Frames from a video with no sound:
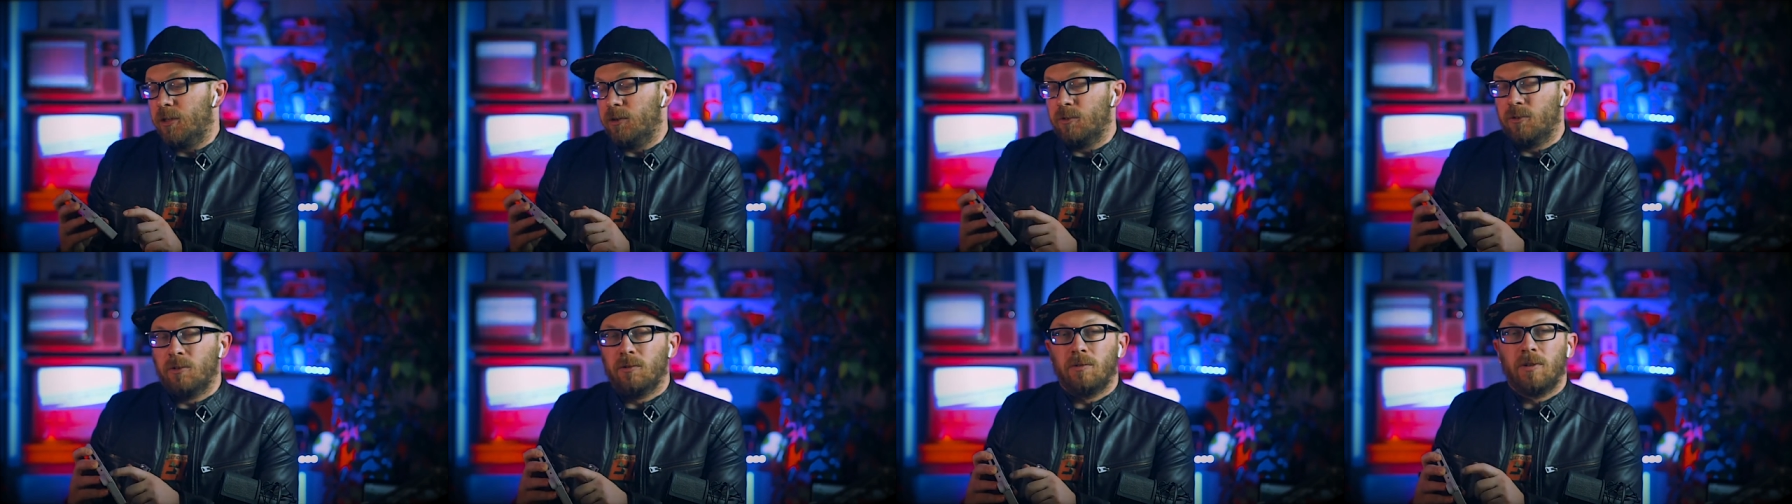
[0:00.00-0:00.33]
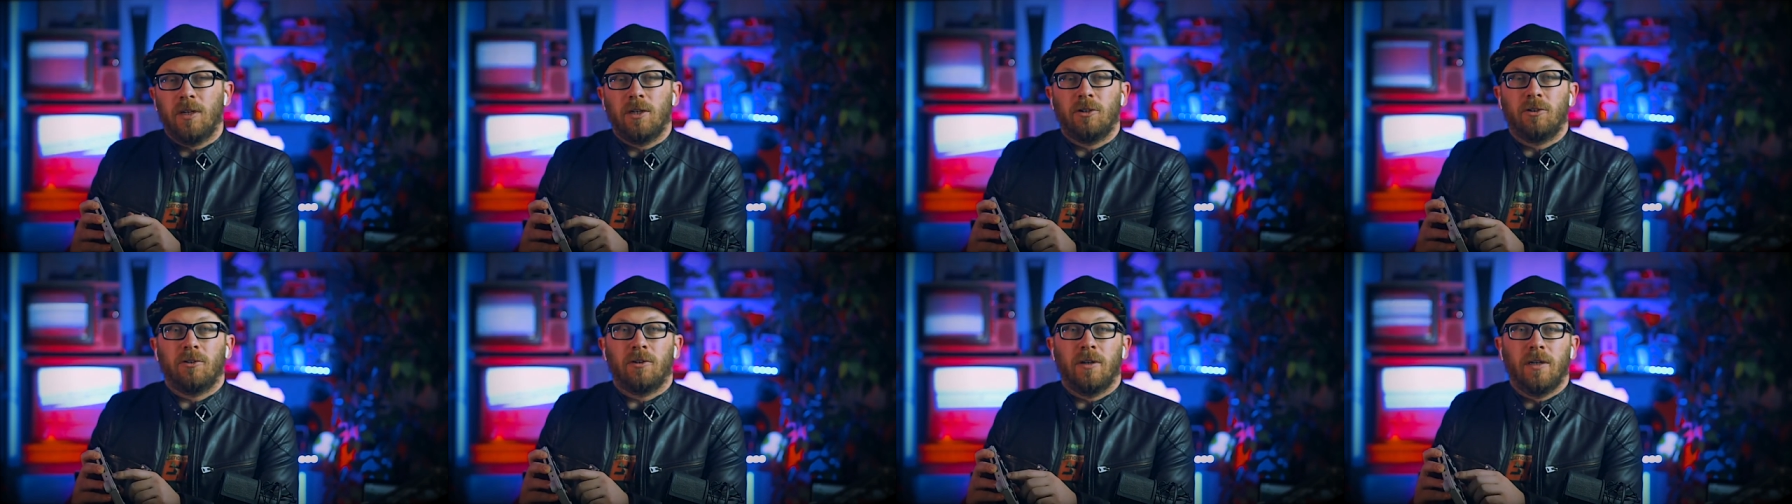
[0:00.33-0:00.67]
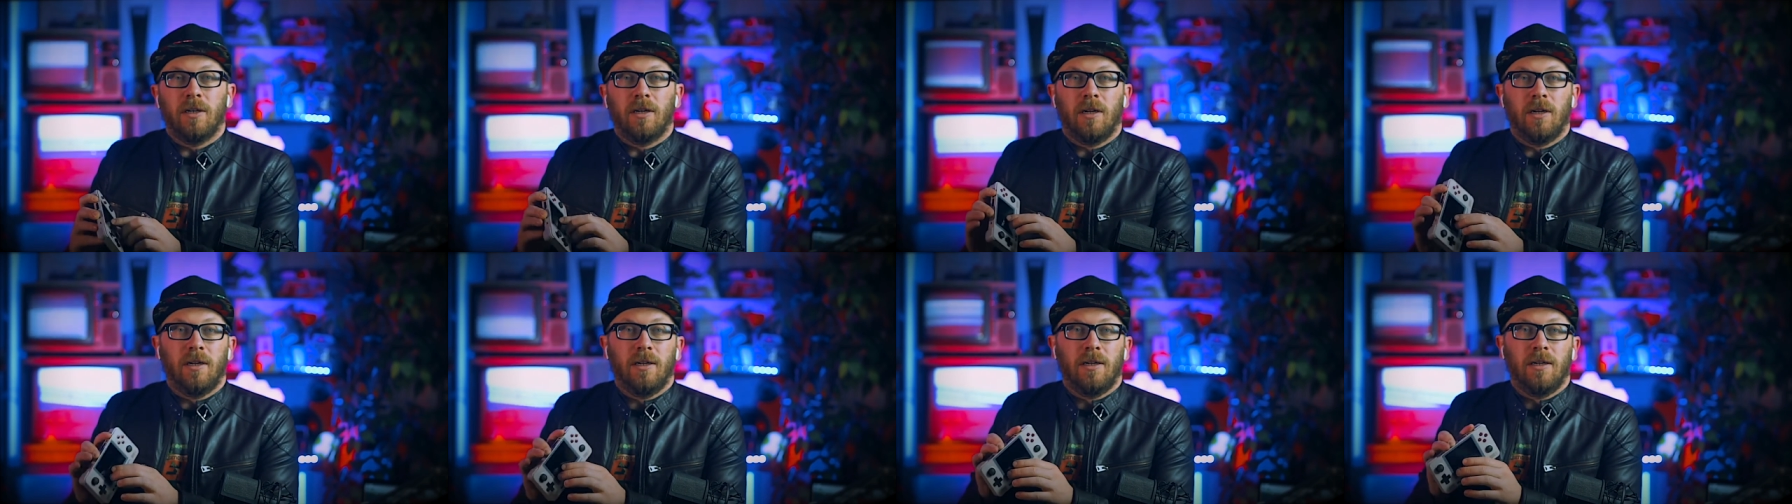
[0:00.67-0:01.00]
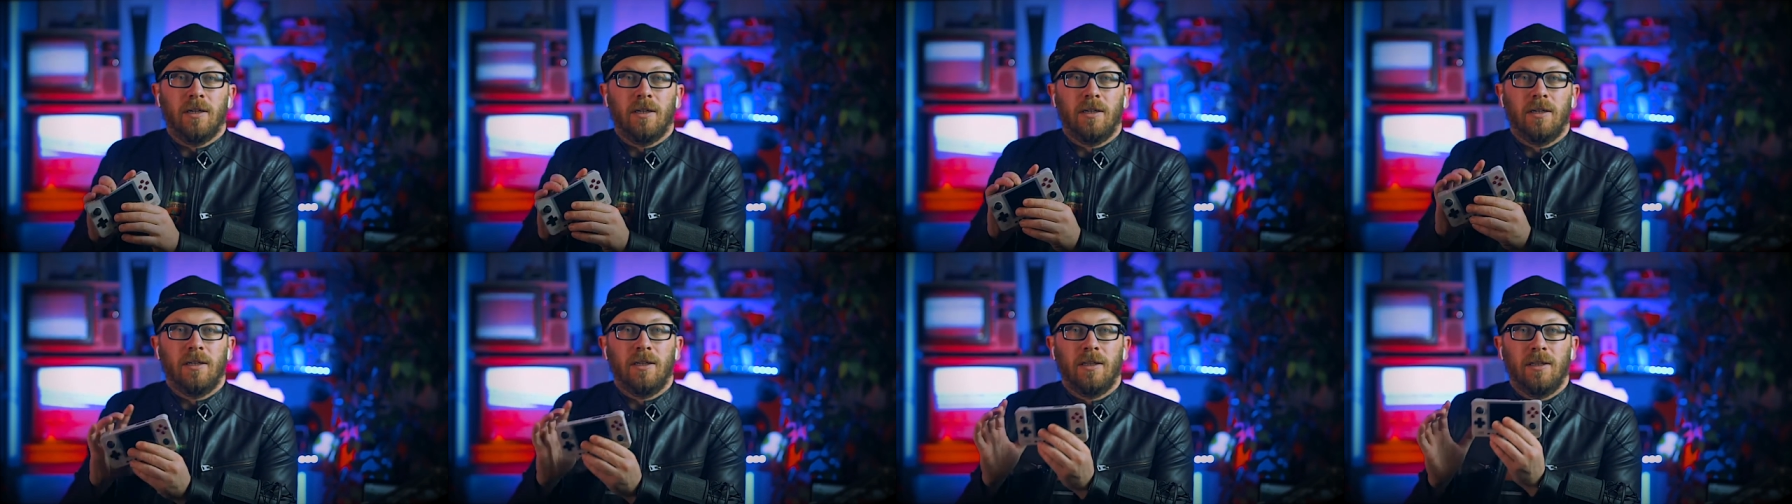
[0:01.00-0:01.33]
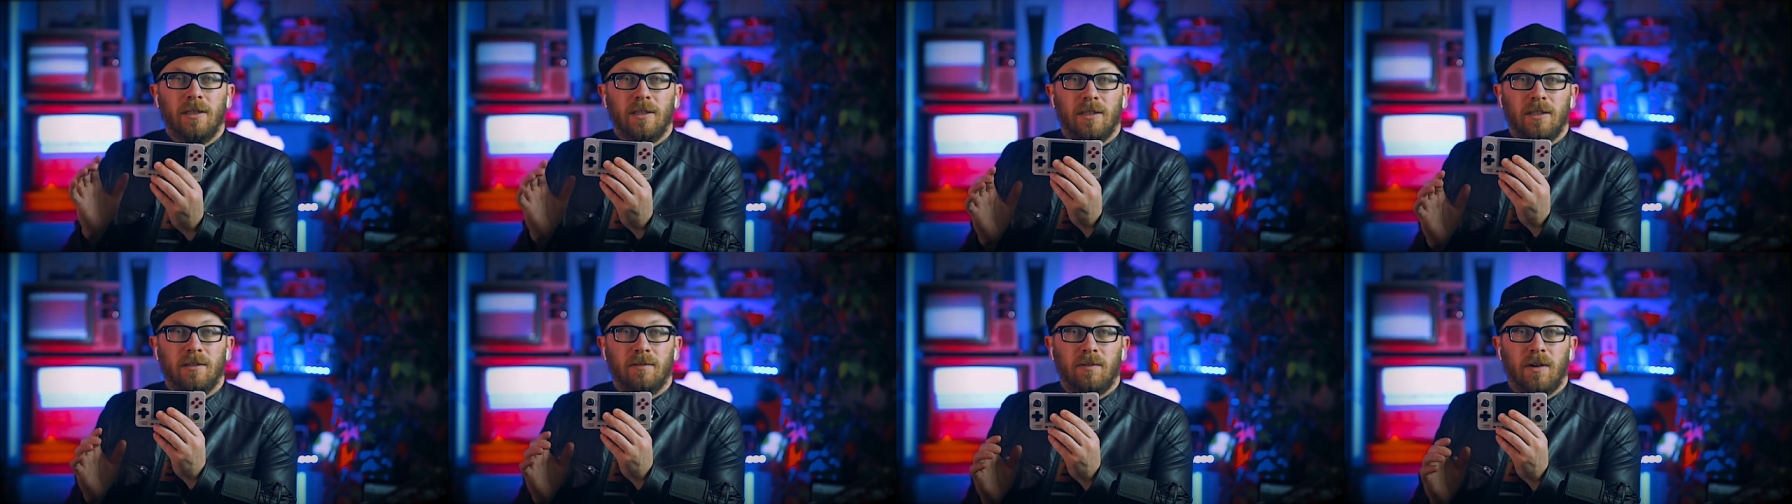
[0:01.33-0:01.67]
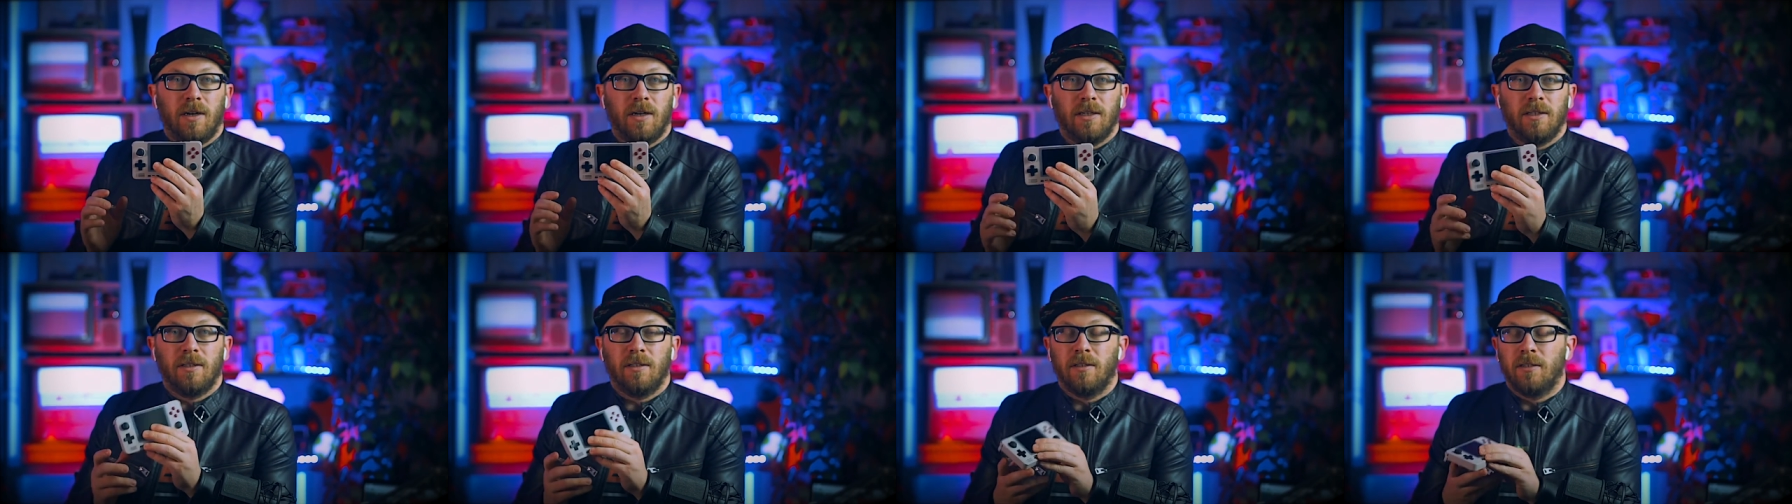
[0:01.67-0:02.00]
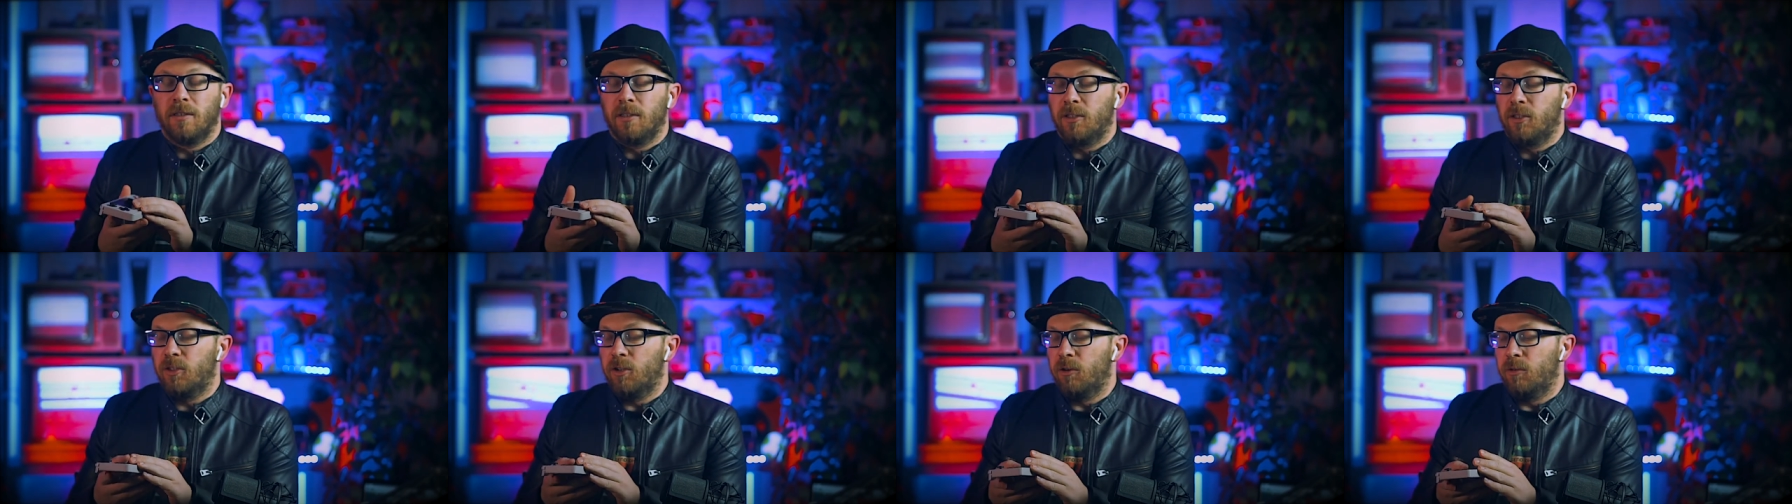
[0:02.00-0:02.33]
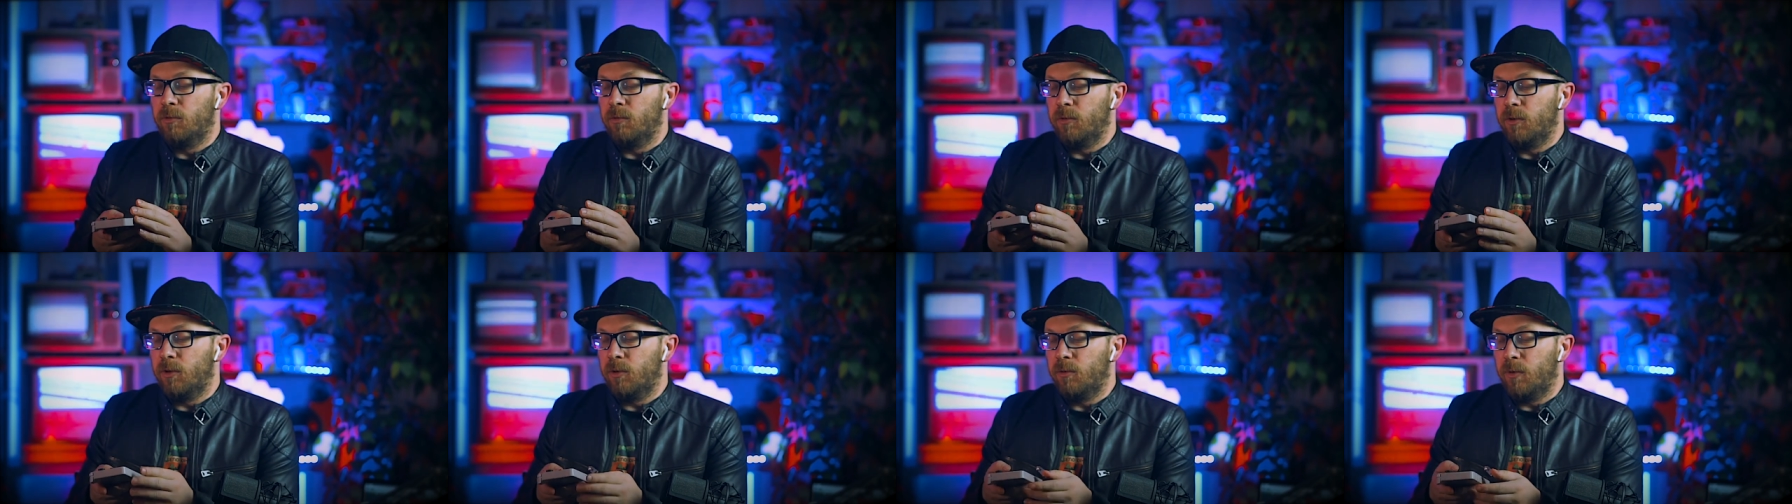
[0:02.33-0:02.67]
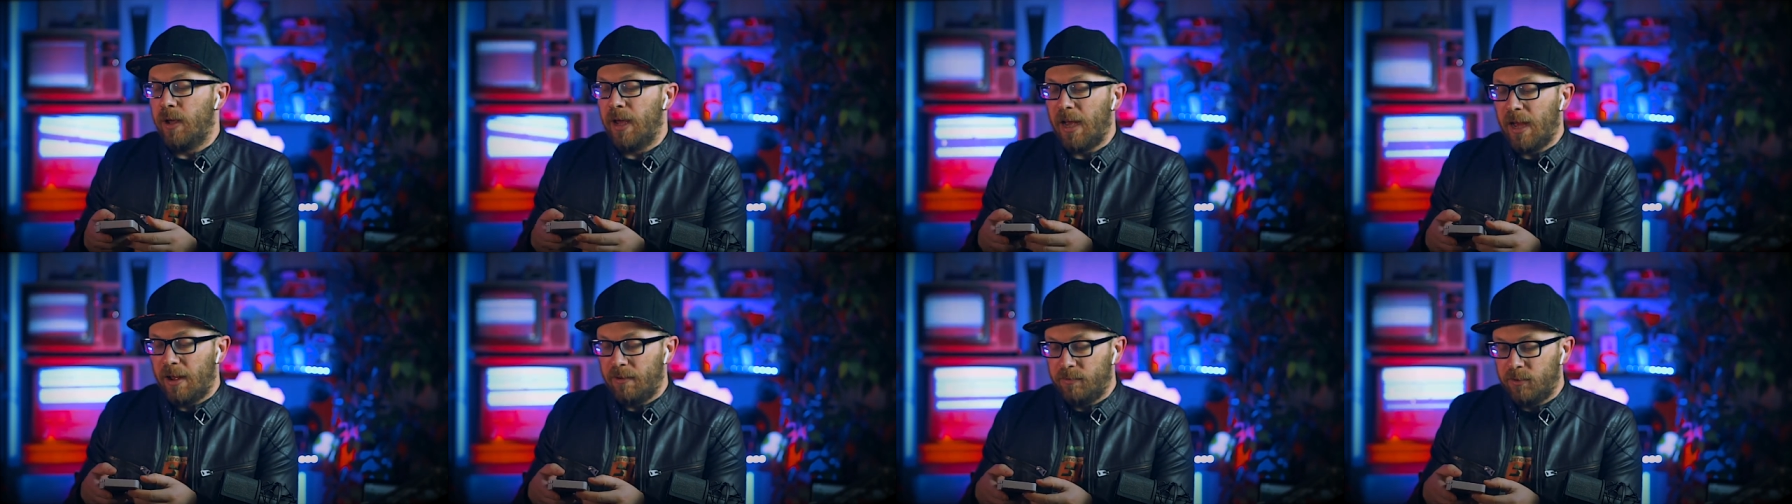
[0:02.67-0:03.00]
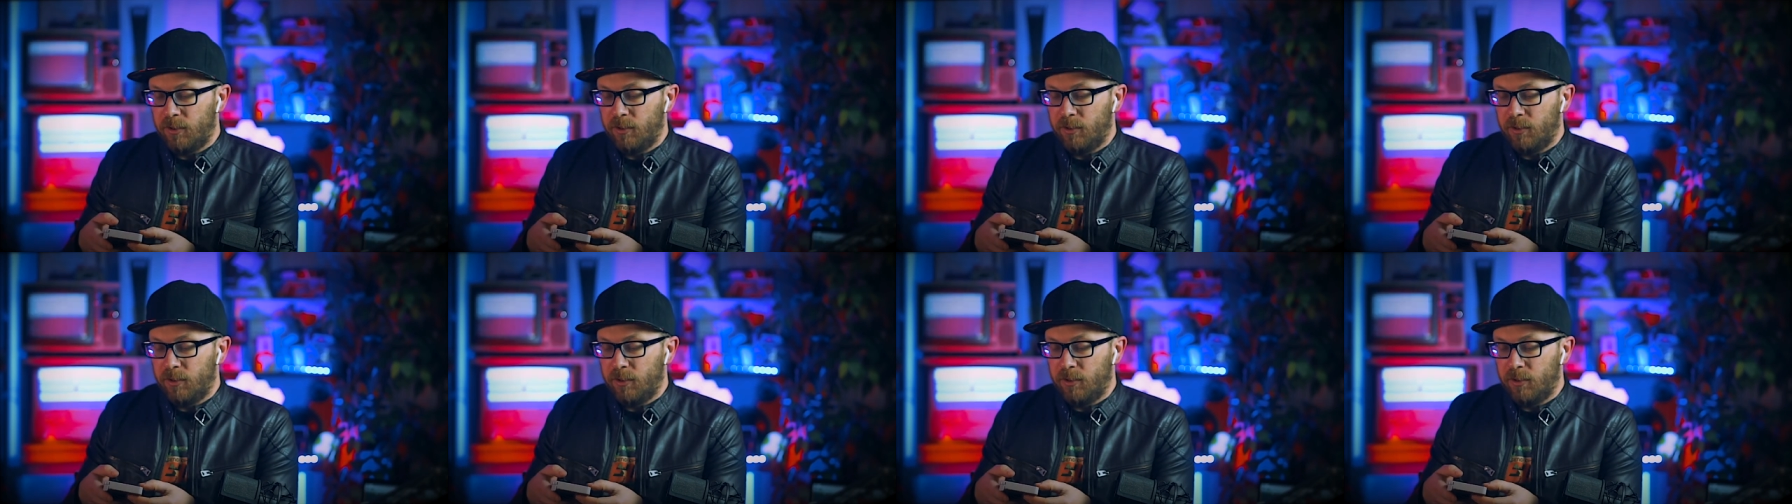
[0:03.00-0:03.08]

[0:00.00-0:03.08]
there's no touchscreen on this device. So you have